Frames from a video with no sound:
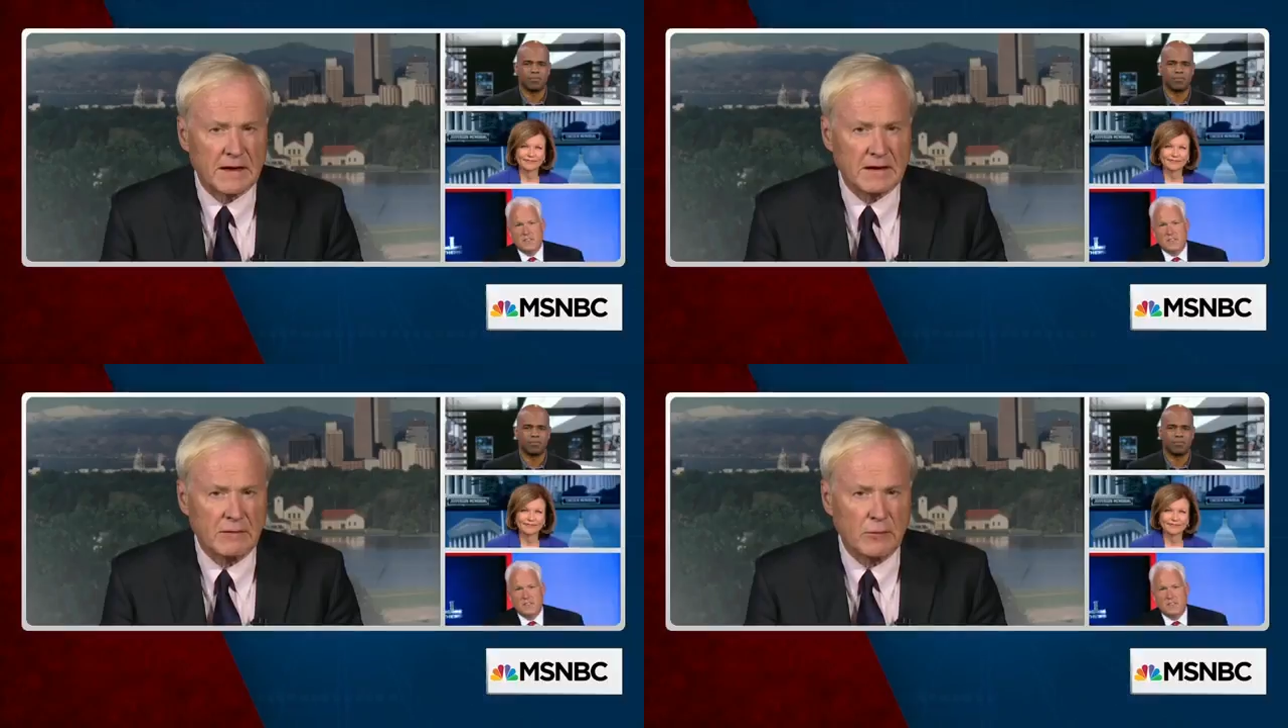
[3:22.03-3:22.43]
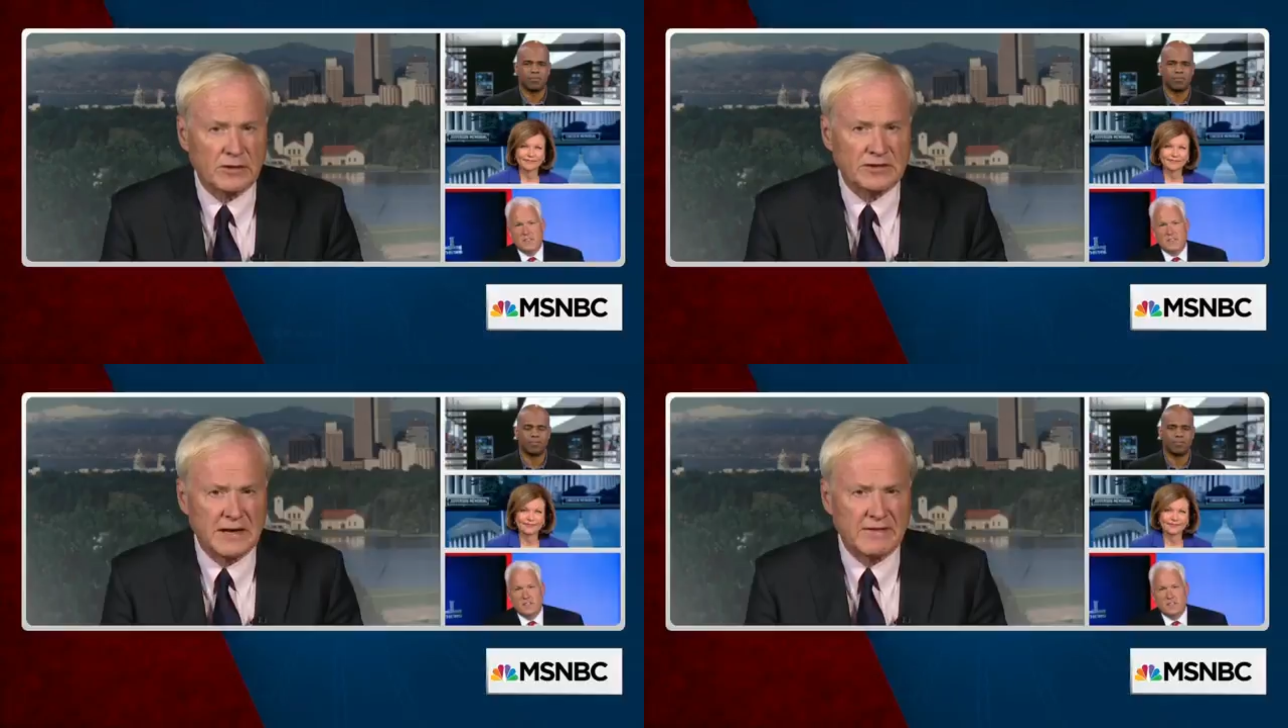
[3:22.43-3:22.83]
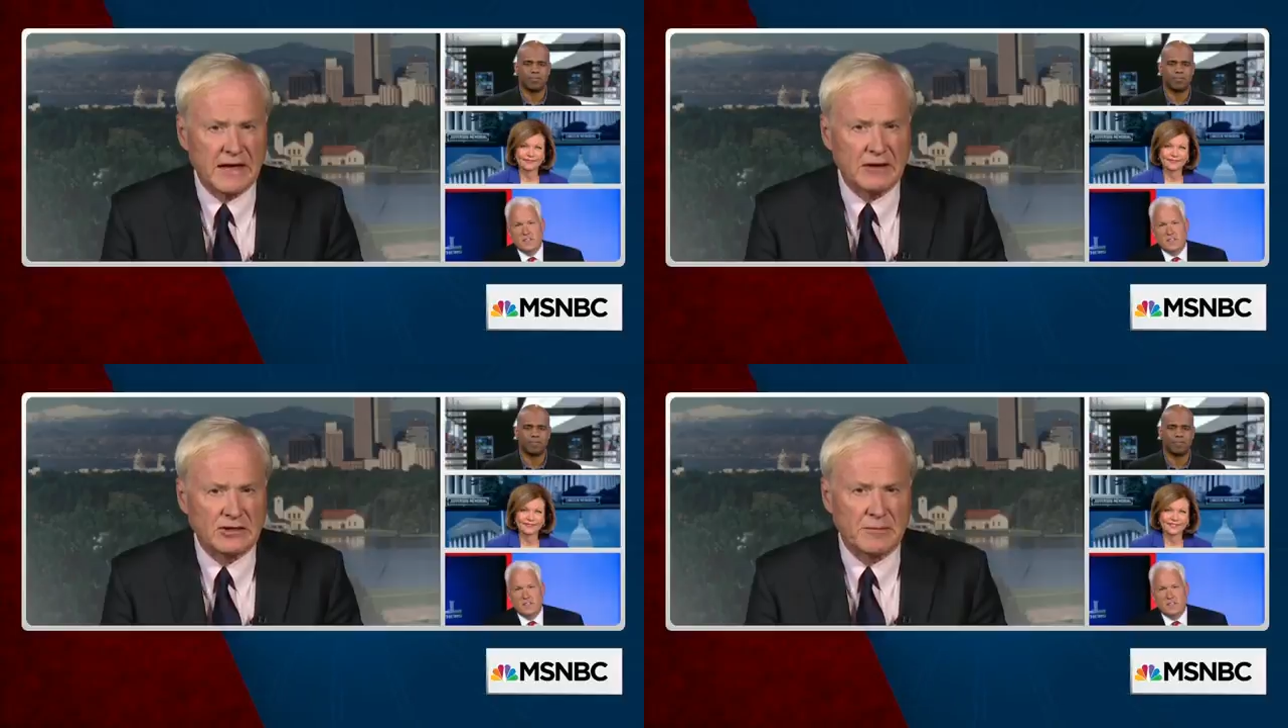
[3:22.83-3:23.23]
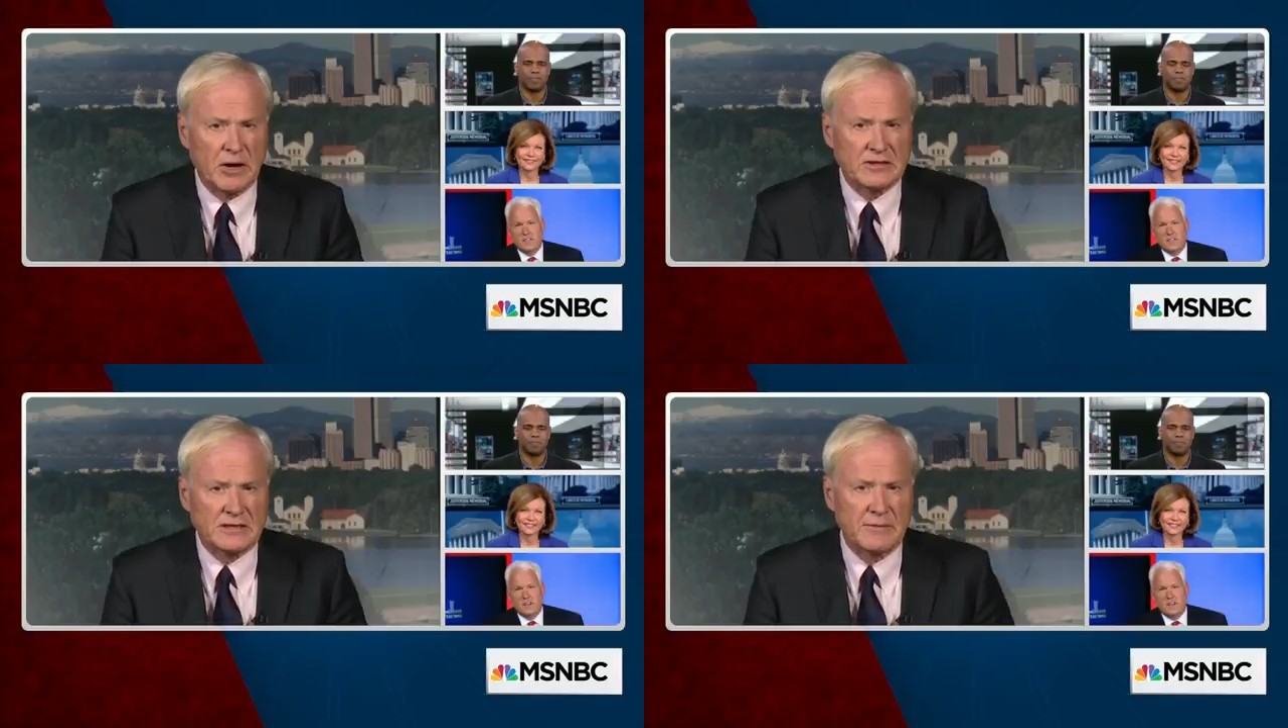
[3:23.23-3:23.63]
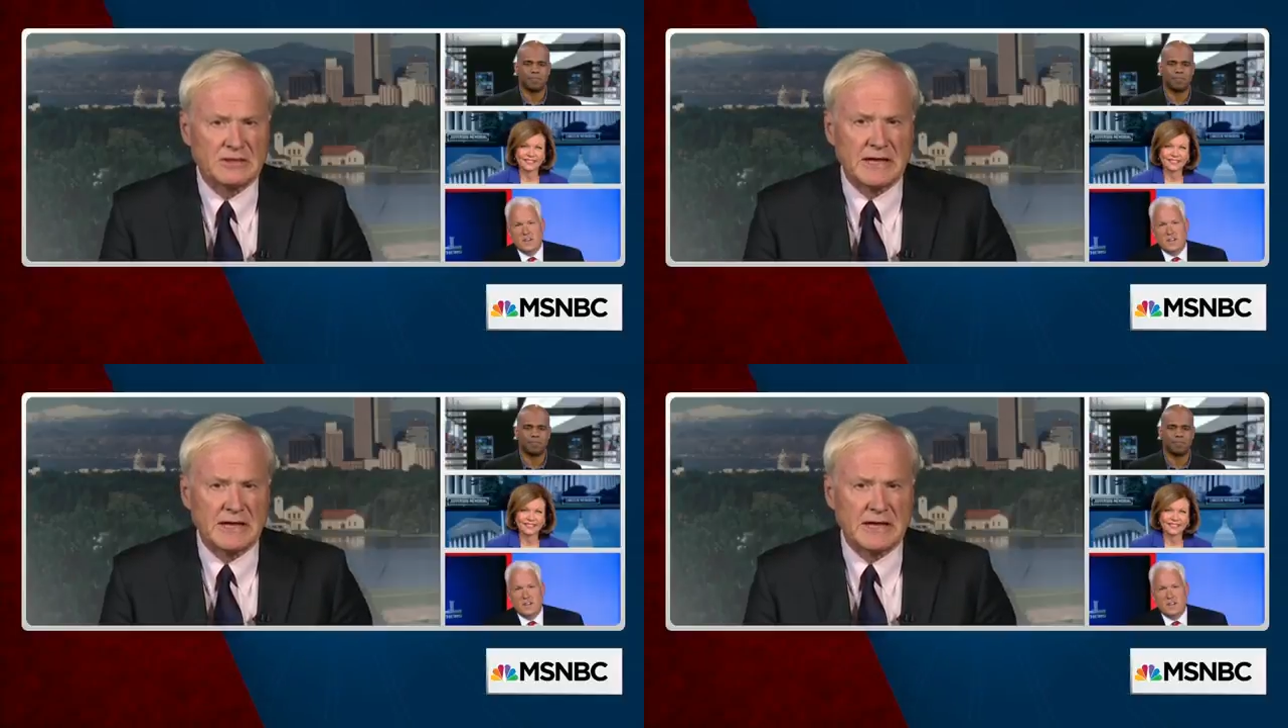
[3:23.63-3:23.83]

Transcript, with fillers: Thank you. Well said. Thank you, Jamal Simmons.